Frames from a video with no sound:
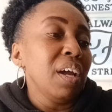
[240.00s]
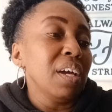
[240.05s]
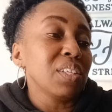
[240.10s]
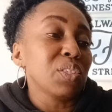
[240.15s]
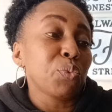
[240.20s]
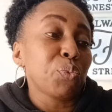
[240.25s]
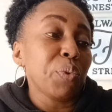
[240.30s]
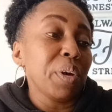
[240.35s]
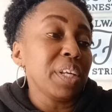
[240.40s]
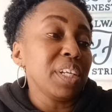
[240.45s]
it's
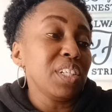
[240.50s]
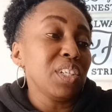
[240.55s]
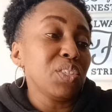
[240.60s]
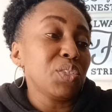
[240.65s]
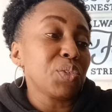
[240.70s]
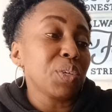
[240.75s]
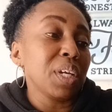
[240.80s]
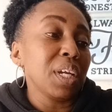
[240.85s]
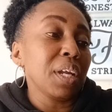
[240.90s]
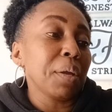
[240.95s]
ready to
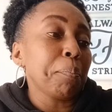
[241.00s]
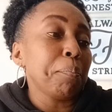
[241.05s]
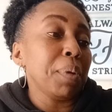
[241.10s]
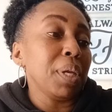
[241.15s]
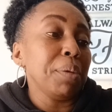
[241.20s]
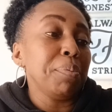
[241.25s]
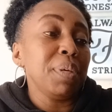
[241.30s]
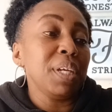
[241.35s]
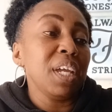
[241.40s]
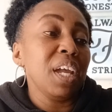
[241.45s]
drink,
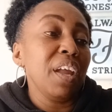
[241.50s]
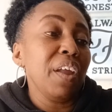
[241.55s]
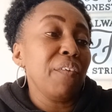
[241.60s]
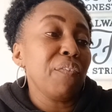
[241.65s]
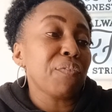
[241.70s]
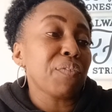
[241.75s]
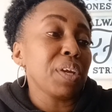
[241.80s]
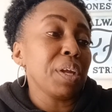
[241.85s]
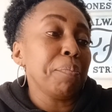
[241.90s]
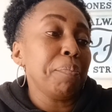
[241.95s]

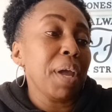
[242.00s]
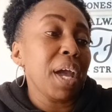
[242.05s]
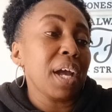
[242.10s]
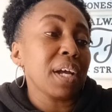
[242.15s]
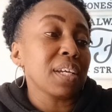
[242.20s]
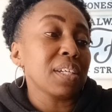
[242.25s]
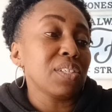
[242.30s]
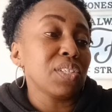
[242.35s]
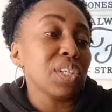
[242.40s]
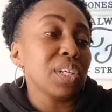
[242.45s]
BPA-free
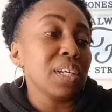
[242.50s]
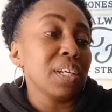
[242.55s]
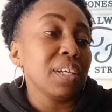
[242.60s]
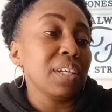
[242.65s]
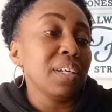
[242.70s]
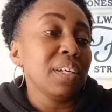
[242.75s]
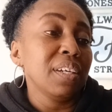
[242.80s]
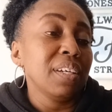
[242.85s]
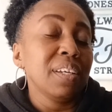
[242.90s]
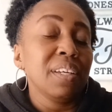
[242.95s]
packaging,
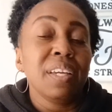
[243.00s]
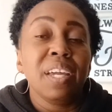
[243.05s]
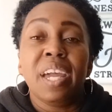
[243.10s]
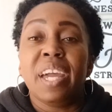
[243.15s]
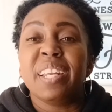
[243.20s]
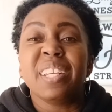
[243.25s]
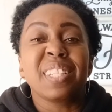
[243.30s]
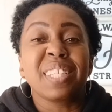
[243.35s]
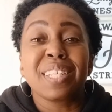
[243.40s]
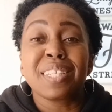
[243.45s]

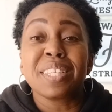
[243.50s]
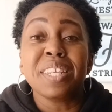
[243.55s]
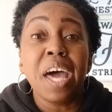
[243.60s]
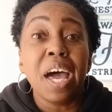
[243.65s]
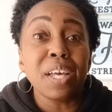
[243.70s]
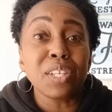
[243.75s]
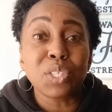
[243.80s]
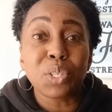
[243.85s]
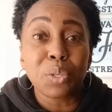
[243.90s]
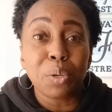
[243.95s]
and this is
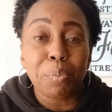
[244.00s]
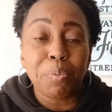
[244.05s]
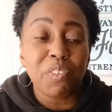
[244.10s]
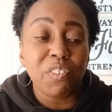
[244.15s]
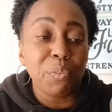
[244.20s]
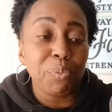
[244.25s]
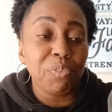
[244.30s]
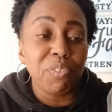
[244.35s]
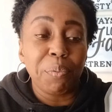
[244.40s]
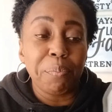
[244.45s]
not
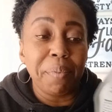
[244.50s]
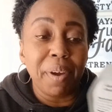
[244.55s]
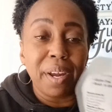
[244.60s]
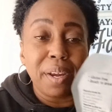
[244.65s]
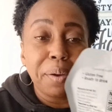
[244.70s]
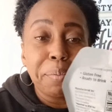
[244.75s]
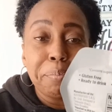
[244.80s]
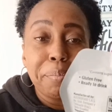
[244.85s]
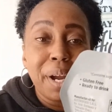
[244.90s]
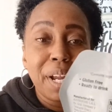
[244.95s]
suitable for
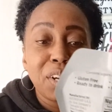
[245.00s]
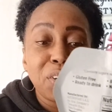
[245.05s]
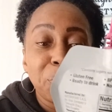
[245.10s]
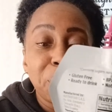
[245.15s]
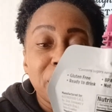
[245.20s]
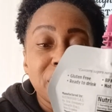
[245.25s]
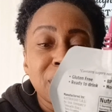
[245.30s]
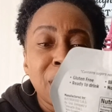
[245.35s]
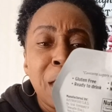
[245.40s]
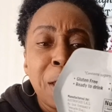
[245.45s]
my
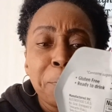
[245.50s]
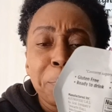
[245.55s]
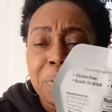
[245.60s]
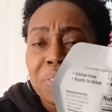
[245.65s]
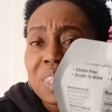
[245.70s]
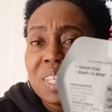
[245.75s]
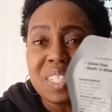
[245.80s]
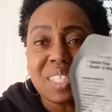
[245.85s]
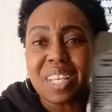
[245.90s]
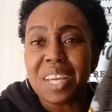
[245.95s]
microwave. But
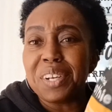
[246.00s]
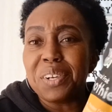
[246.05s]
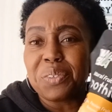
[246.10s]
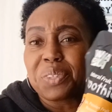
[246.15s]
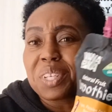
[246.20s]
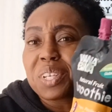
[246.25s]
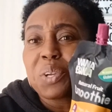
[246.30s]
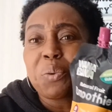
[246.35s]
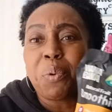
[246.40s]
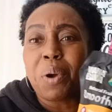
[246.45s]
this, I don't
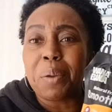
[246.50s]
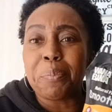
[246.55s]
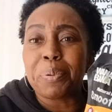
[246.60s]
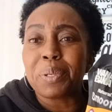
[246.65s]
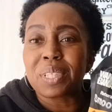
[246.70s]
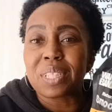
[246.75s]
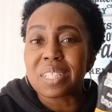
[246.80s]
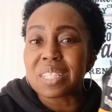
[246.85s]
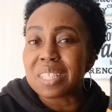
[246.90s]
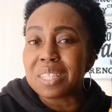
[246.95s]
think you want to
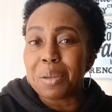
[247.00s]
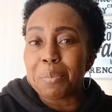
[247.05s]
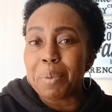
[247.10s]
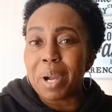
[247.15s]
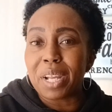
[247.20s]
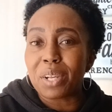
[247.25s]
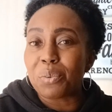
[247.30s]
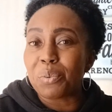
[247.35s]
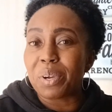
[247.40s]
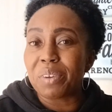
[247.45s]
put this in the
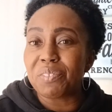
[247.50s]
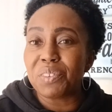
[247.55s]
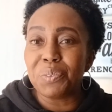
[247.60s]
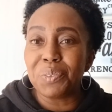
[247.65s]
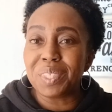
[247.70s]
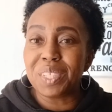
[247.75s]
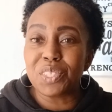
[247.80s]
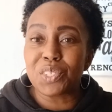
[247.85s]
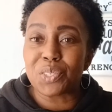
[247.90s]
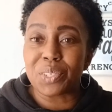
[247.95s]
microwave. You
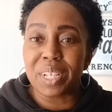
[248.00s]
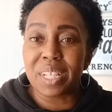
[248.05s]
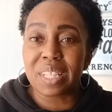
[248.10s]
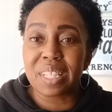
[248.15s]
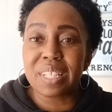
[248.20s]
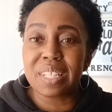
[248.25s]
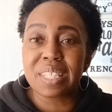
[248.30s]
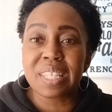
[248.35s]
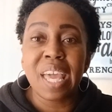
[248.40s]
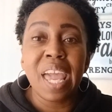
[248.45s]
want to drink
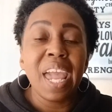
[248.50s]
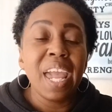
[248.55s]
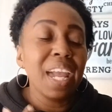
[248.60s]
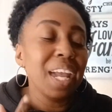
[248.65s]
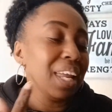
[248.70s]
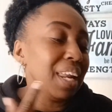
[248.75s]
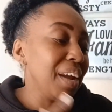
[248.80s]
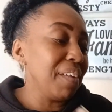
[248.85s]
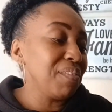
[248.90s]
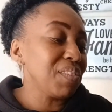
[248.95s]
this.
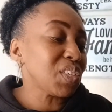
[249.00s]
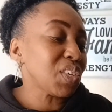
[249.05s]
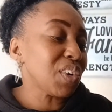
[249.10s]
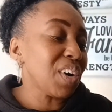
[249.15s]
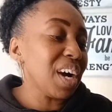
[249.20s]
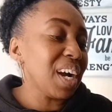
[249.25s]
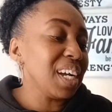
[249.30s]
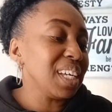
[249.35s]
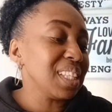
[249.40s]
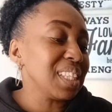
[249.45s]
And I've
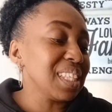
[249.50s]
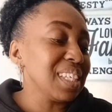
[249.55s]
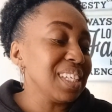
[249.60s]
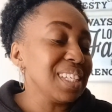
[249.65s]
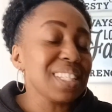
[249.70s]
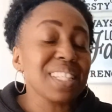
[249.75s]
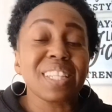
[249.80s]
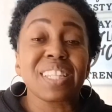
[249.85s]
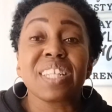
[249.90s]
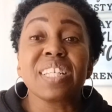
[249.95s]
tried
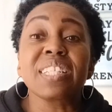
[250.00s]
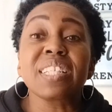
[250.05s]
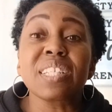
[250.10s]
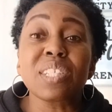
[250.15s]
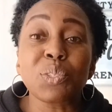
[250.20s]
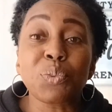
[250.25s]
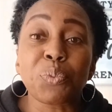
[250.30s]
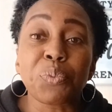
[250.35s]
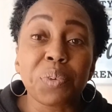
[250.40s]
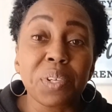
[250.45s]
this. This
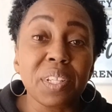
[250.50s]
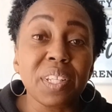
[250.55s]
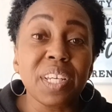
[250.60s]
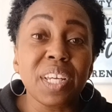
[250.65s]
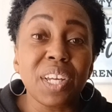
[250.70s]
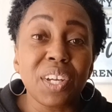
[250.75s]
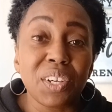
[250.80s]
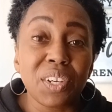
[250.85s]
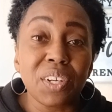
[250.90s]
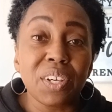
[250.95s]
is
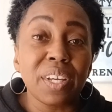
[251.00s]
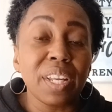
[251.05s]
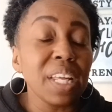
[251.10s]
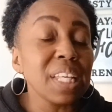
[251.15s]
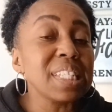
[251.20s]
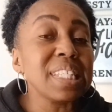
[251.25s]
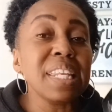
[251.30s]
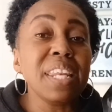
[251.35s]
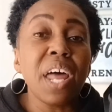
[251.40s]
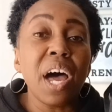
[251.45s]
really good.
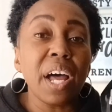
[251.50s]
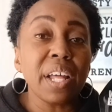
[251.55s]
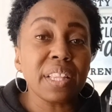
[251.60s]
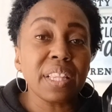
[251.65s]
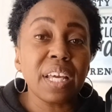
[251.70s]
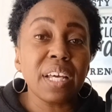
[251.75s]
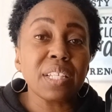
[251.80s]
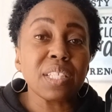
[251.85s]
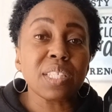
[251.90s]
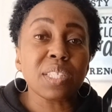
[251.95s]
It's not
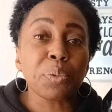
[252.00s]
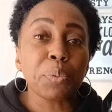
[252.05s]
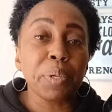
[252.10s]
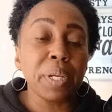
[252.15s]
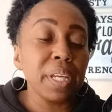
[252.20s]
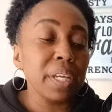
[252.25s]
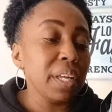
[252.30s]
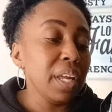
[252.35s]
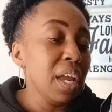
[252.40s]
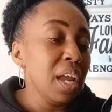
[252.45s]
that
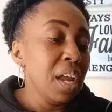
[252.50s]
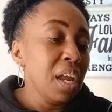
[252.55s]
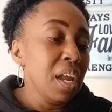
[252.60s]
sweet.